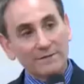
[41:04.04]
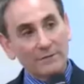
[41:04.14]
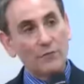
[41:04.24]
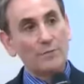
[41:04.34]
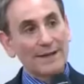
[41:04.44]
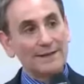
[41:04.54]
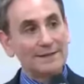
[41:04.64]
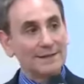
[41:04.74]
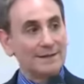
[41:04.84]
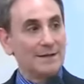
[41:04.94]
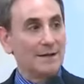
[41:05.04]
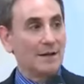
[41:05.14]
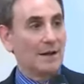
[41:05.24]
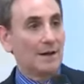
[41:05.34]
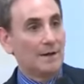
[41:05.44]
fermented
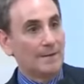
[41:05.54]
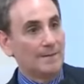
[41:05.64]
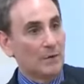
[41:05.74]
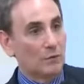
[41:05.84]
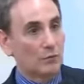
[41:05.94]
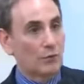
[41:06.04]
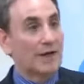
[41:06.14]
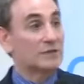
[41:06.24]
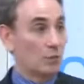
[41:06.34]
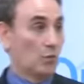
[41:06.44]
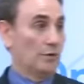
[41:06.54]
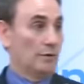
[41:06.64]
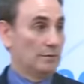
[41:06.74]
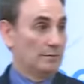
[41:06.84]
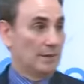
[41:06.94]
rice
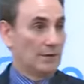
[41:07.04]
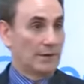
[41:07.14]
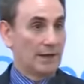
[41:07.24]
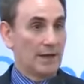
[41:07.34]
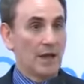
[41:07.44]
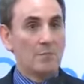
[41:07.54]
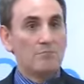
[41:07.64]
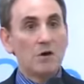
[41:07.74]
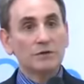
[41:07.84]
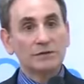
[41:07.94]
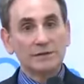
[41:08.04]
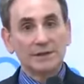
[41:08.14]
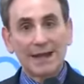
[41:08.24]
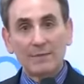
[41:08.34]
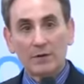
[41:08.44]
water. Okay?
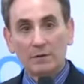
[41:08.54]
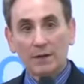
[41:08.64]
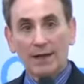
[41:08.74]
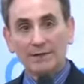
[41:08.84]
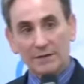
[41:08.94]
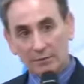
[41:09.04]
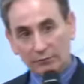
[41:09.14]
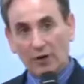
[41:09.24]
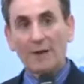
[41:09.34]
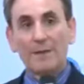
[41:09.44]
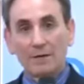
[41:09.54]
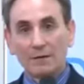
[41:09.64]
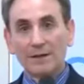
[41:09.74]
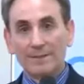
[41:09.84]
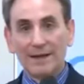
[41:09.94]
Most chemical lines are
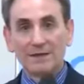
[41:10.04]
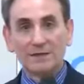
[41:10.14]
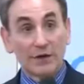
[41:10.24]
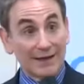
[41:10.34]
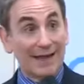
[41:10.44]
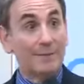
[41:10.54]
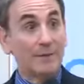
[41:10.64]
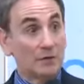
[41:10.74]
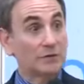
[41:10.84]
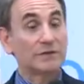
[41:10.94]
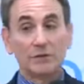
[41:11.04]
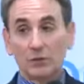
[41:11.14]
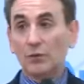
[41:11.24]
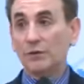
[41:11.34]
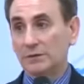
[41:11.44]
primarily based on chemicals and
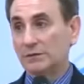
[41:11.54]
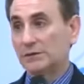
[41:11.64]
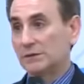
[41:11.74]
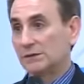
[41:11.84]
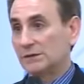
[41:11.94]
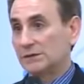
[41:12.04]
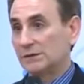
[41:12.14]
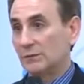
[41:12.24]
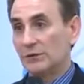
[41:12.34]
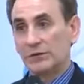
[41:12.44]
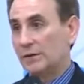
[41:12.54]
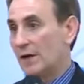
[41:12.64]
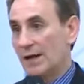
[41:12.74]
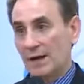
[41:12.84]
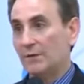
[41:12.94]
oils, which are
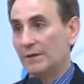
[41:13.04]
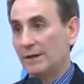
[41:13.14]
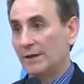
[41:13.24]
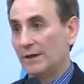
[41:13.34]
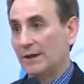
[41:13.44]
not healthy.